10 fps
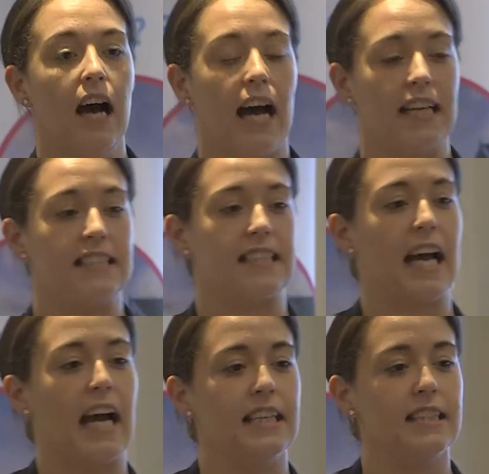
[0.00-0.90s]
And it's a
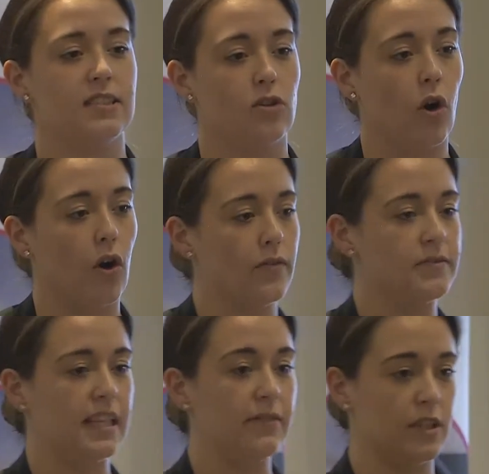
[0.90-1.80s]
case of
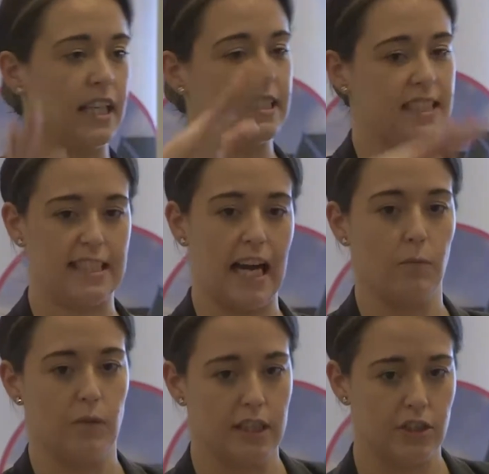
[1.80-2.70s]
delivering it as a
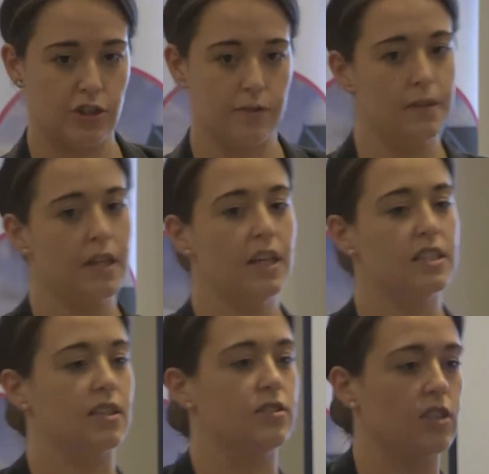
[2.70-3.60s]
sandwich.
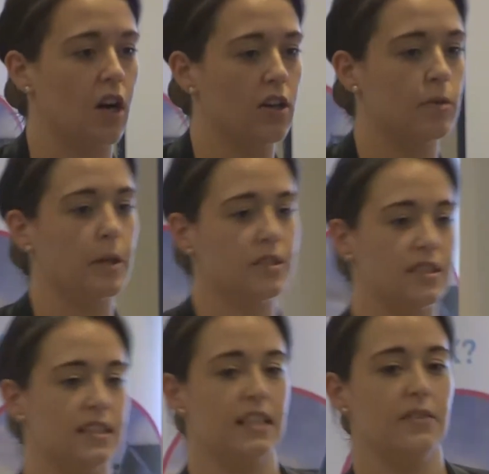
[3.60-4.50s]
So start on a
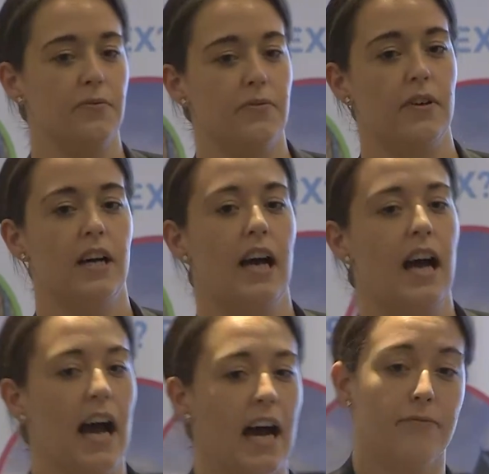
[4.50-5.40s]
positive,
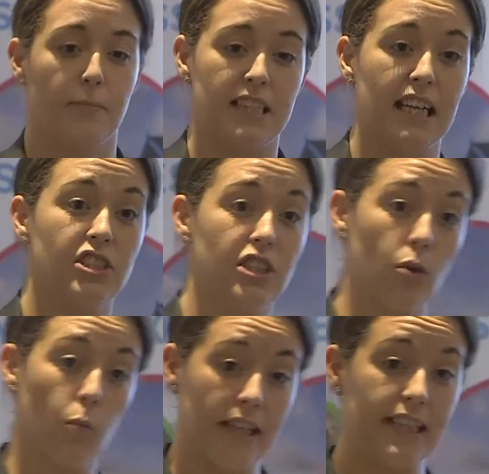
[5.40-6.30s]
have potentially
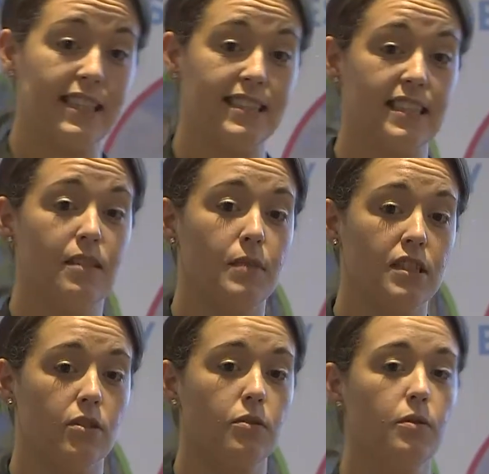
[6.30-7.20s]
your weakness in the
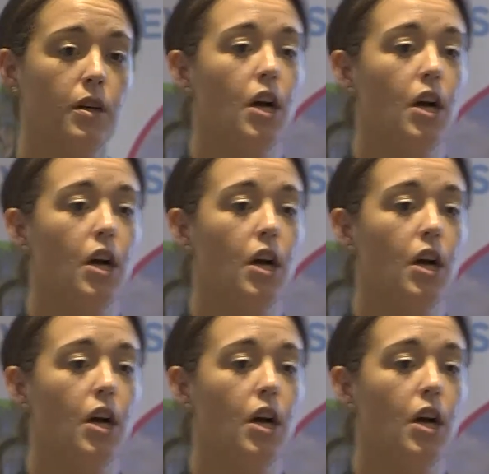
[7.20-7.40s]
middle,